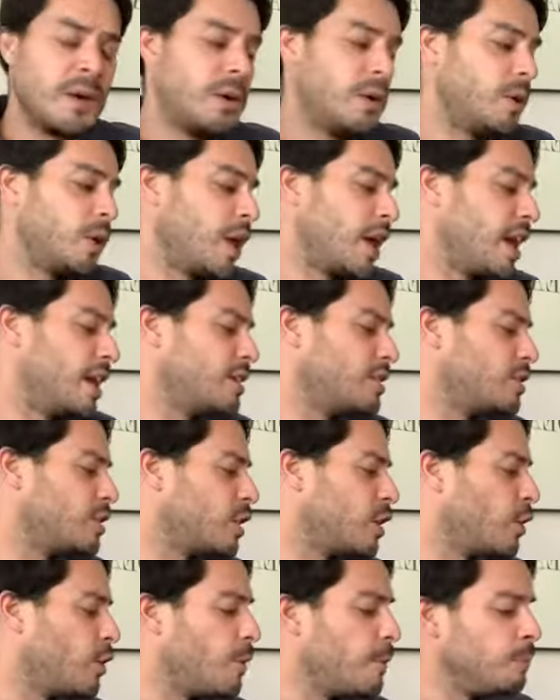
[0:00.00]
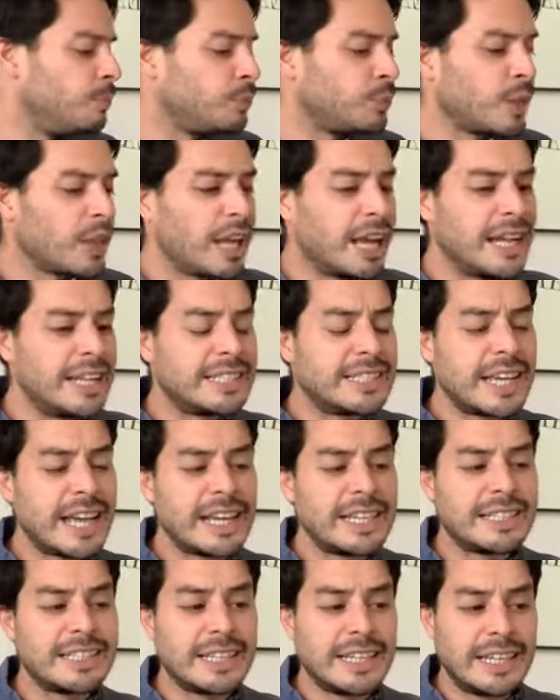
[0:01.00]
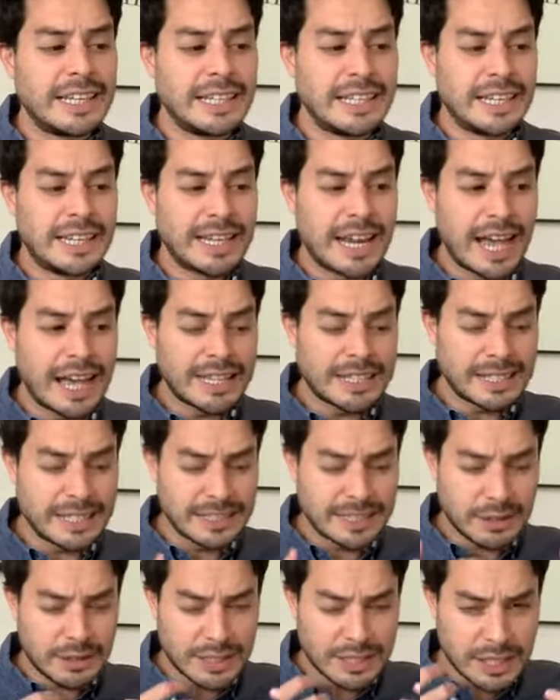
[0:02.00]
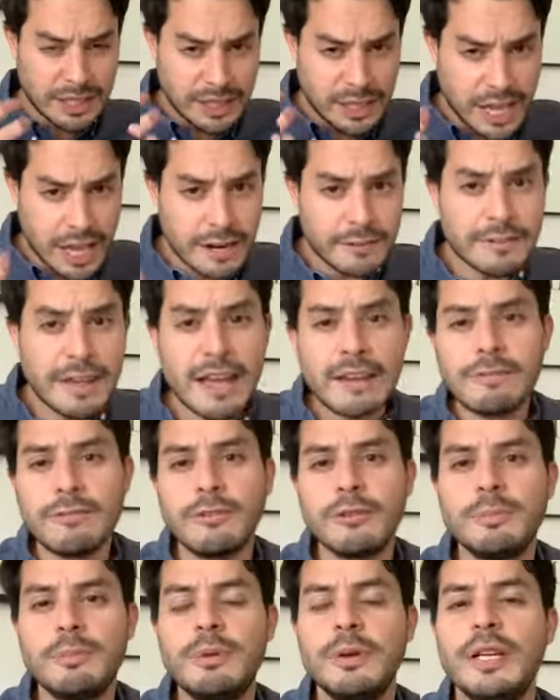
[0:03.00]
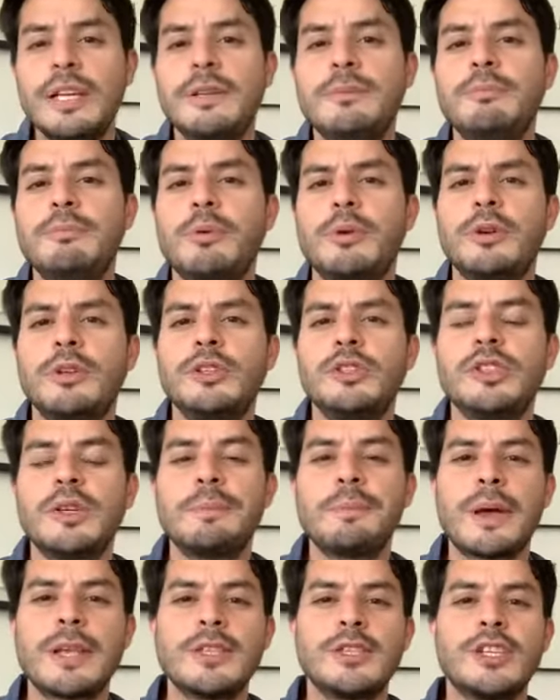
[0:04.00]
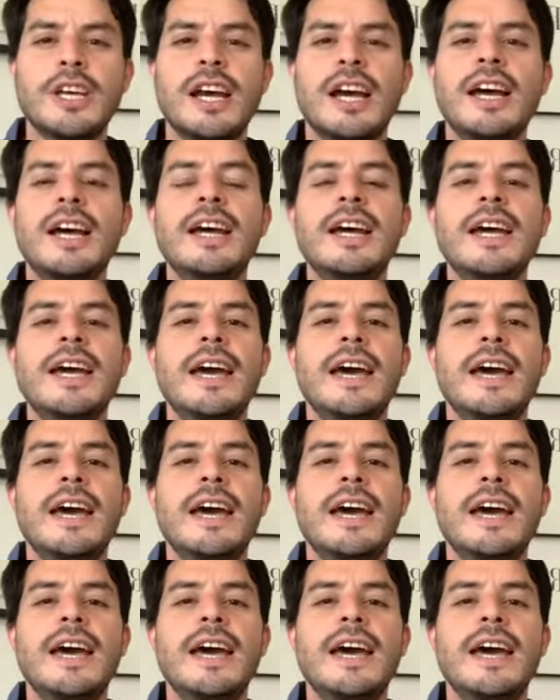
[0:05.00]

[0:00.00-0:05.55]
Okay, so there is a lot of effort put in producing matcha.